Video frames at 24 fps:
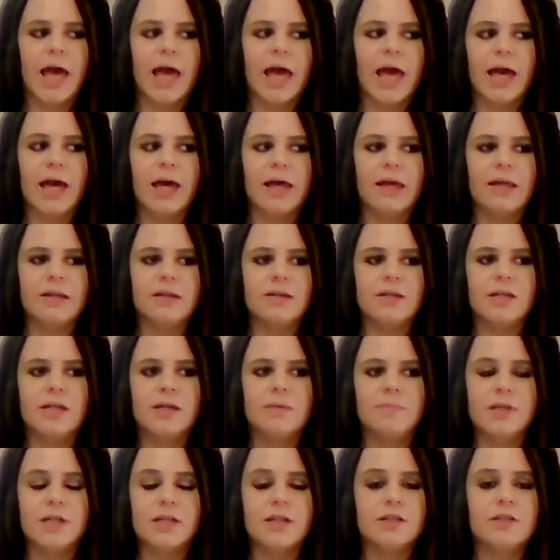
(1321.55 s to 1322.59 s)
And
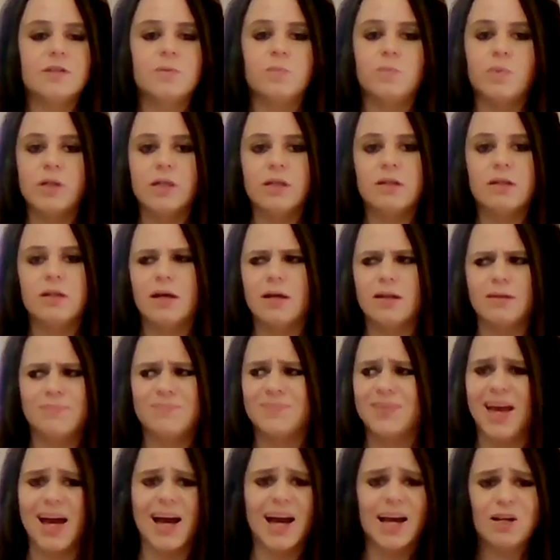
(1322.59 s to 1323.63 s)
because
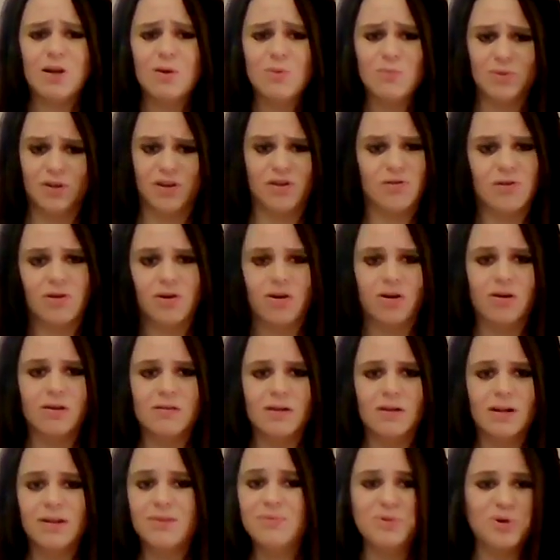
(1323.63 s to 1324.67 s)
I don't know
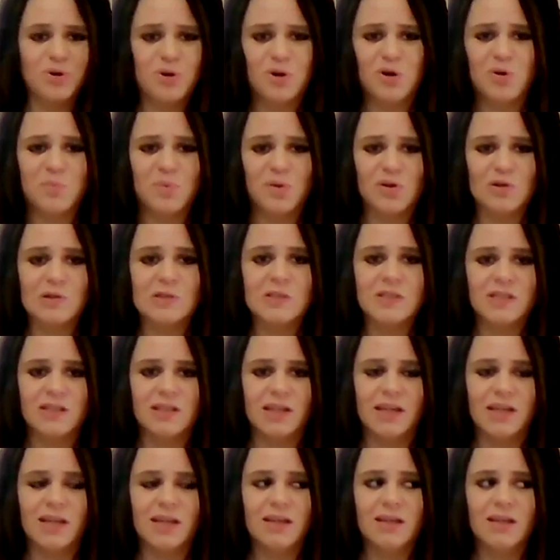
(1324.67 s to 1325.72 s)
her
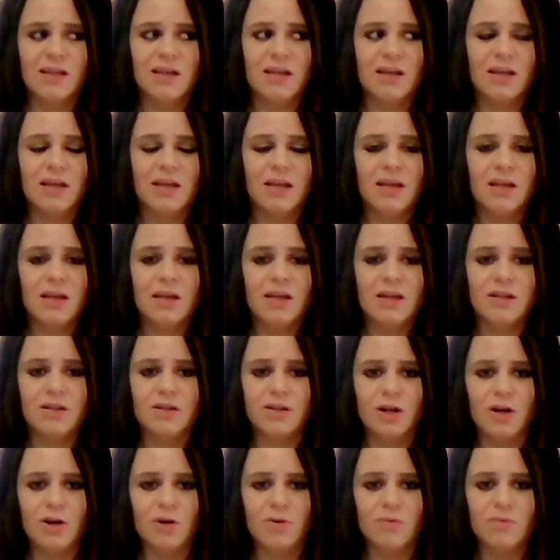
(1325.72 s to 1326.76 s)
personally,
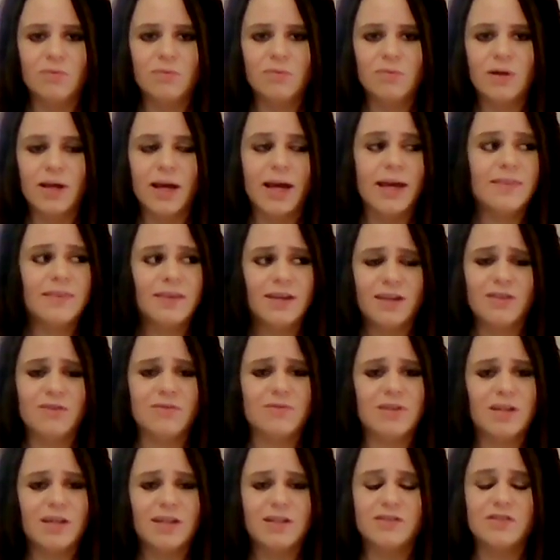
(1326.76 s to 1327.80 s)
you know. And the other
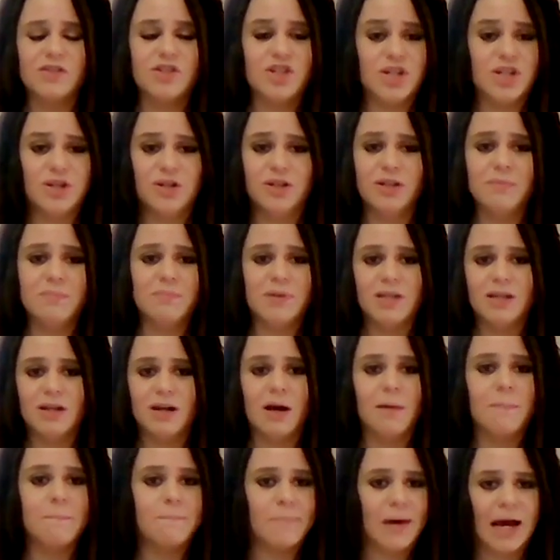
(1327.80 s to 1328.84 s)
thing is, she could
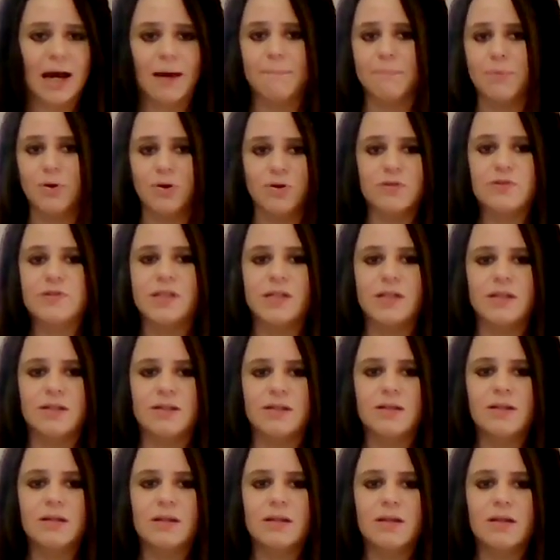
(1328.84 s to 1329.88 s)
be a bad
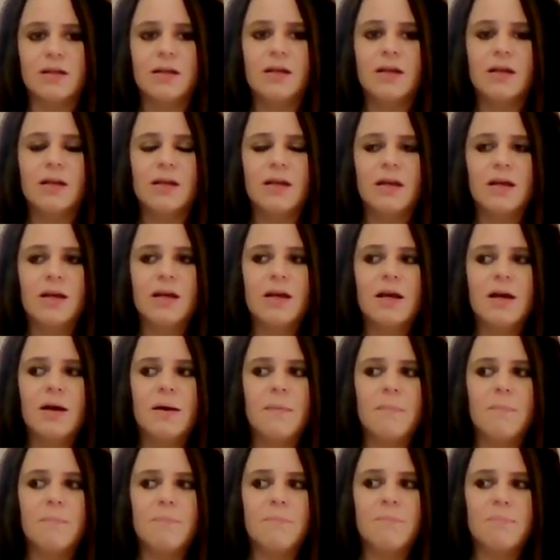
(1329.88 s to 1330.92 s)
person,
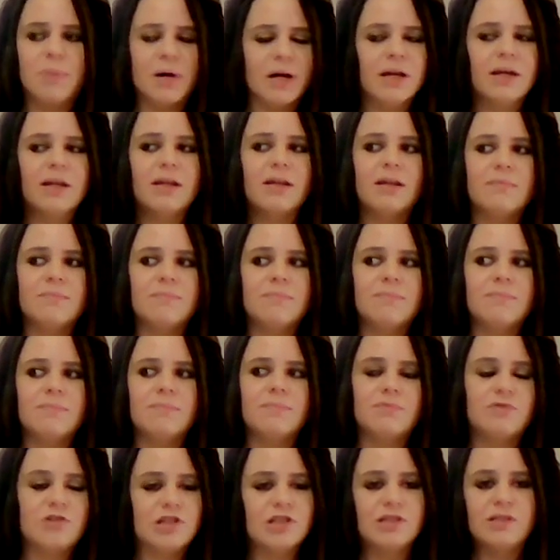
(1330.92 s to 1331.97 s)
but
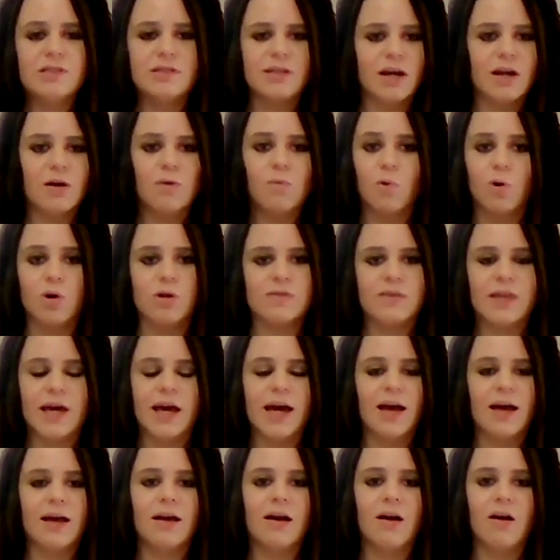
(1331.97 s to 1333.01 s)
she's got to work
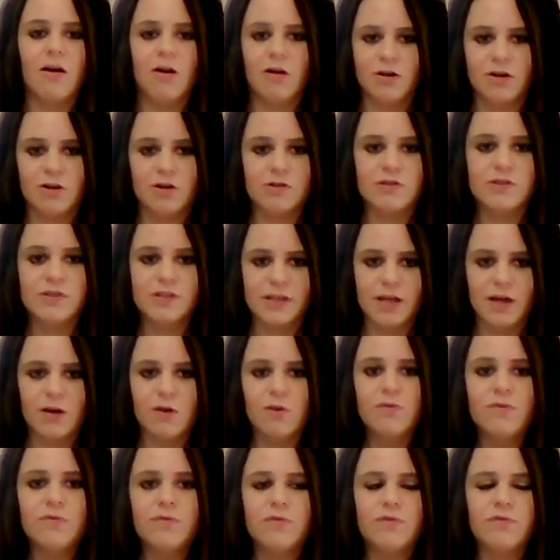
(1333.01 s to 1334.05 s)
that on
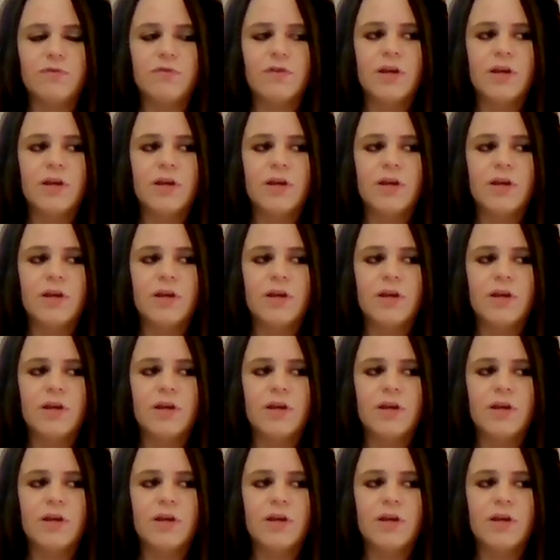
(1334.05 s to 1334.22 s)
herself.